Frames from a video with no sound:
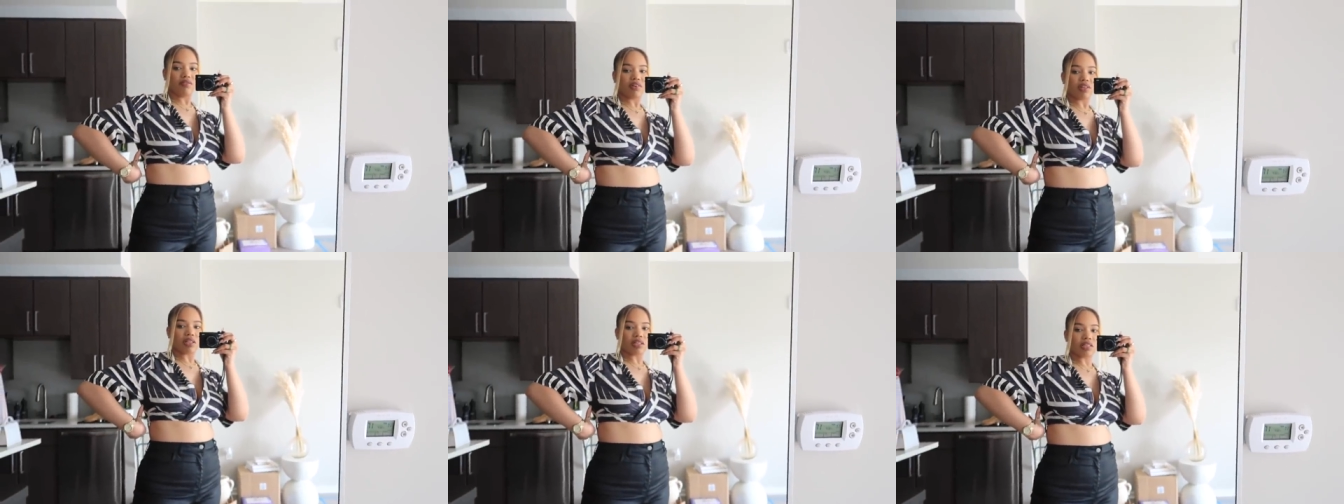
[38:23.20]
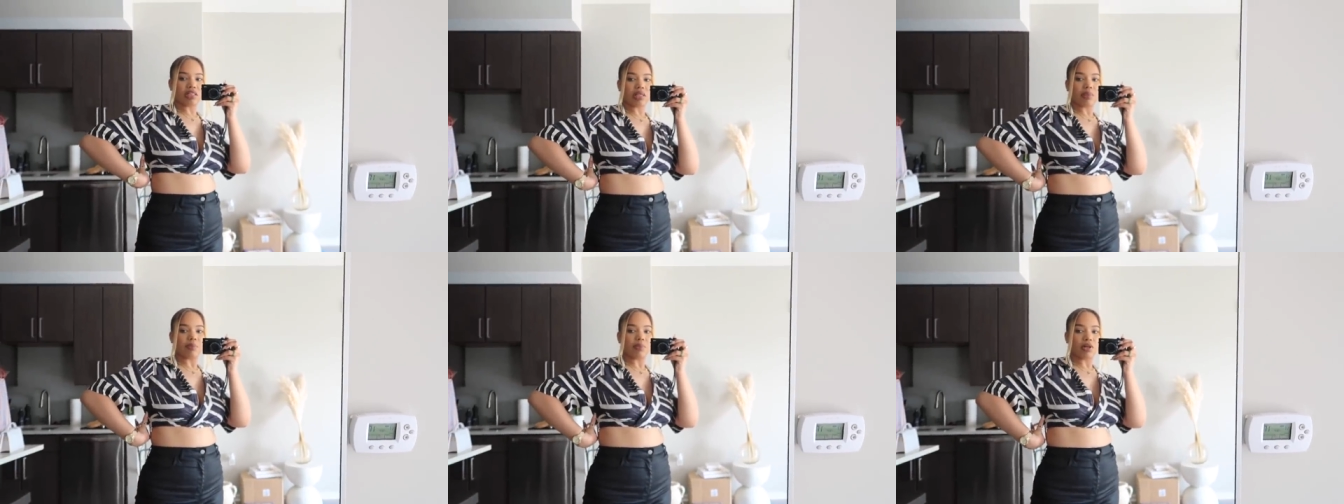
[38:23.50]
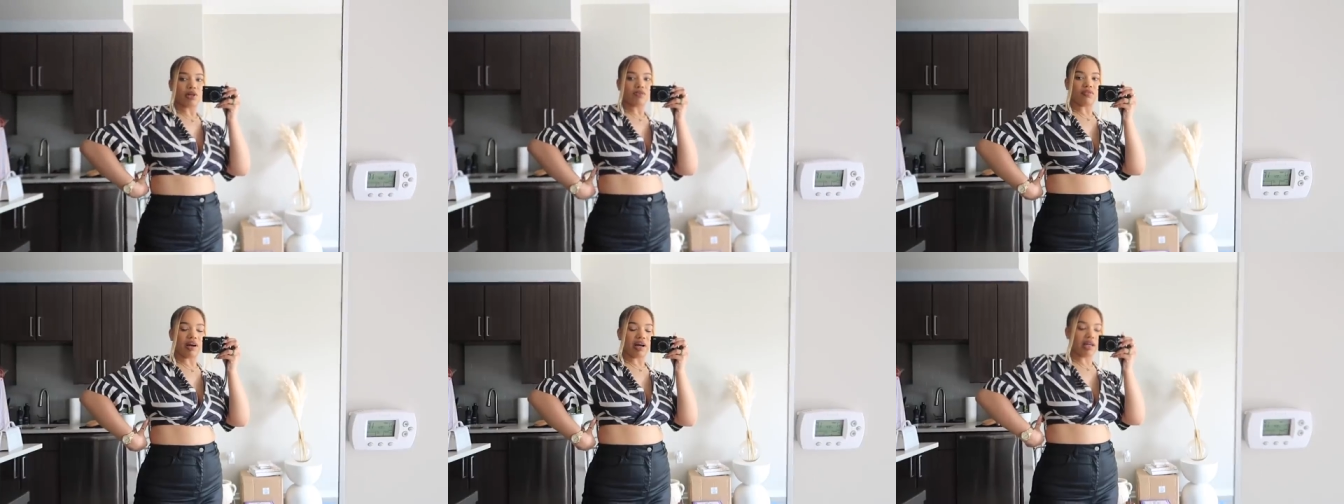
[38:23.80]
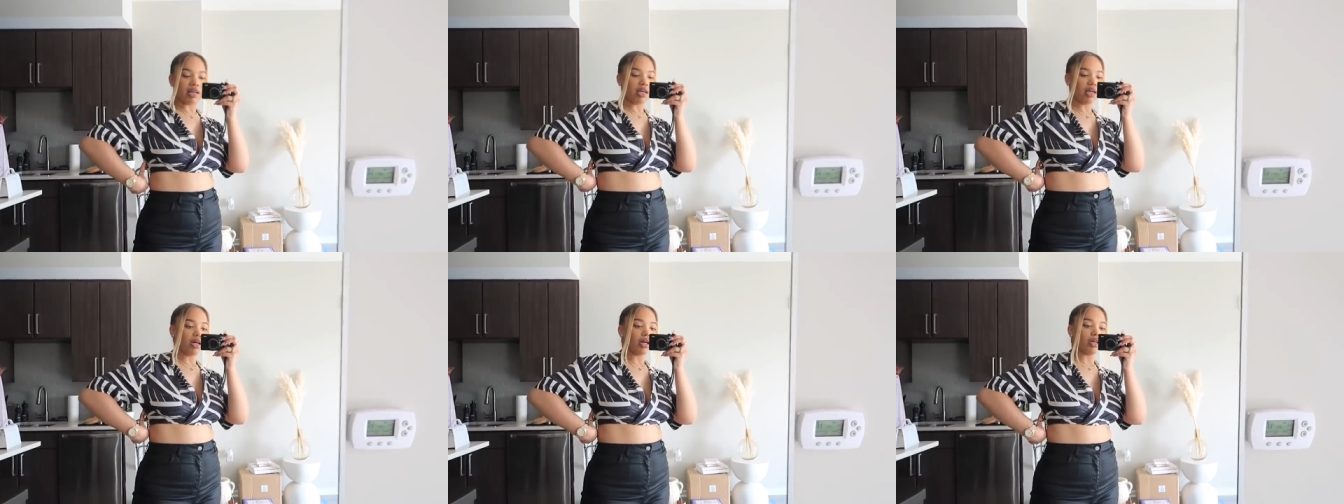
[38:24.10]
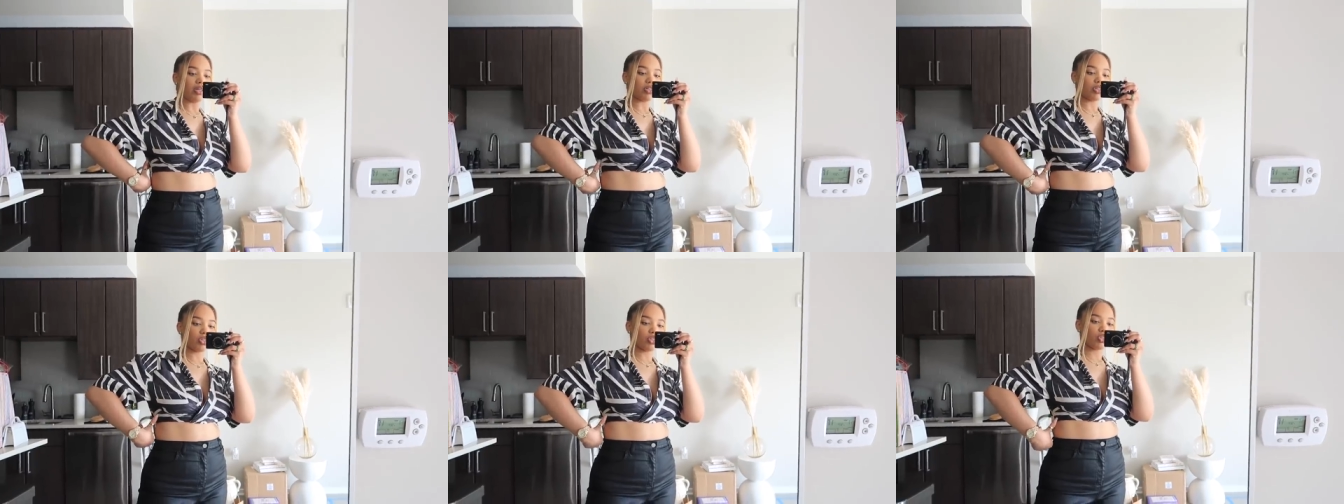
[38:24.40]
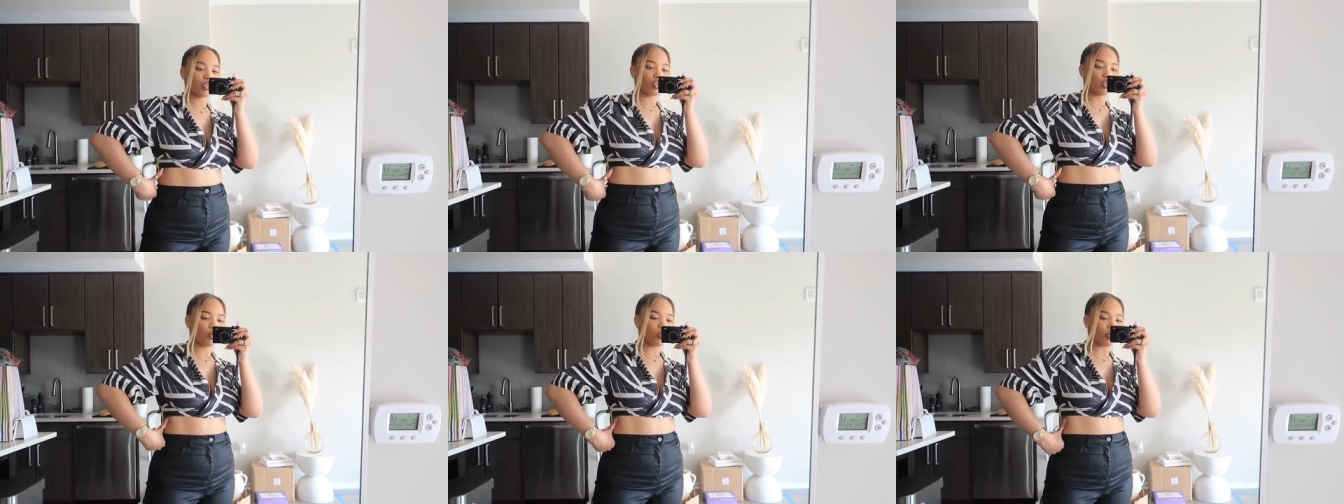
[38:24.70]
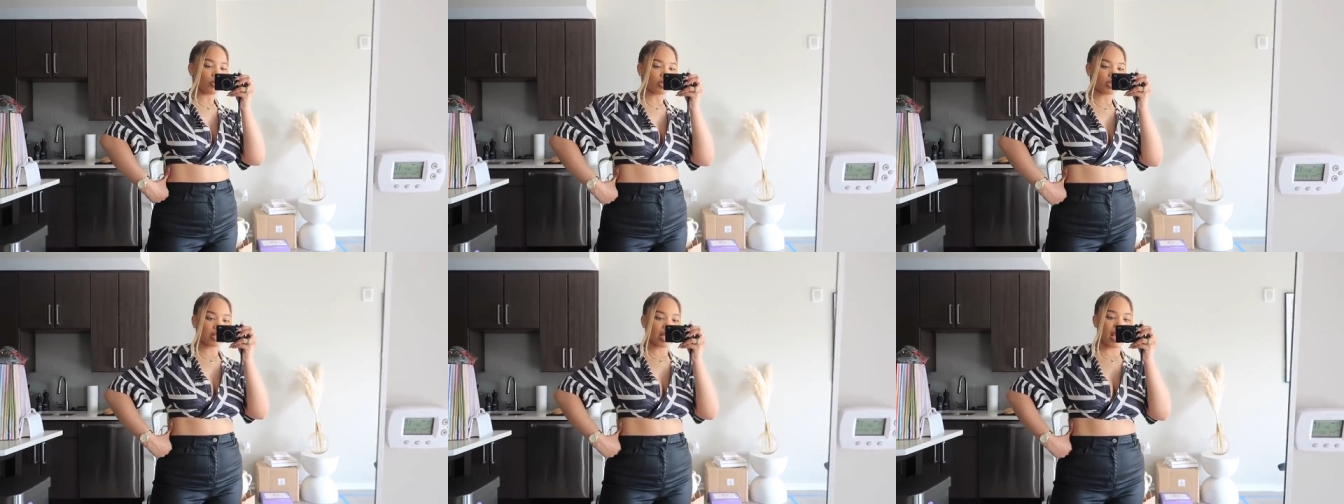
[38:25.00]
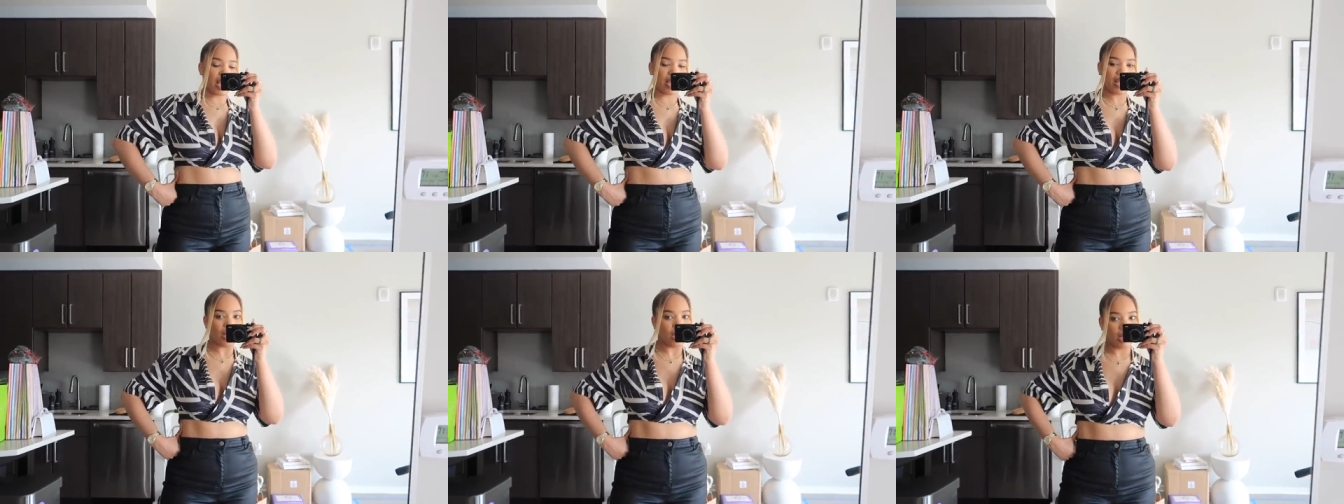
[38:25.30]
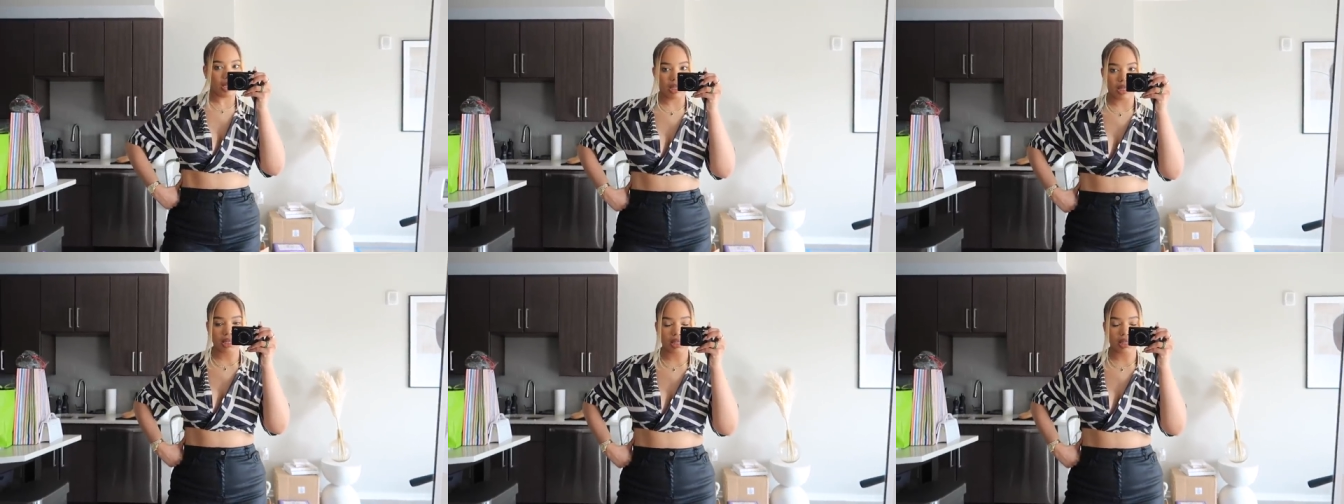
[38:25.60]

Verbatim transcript: for the zipper right here is just super tiny.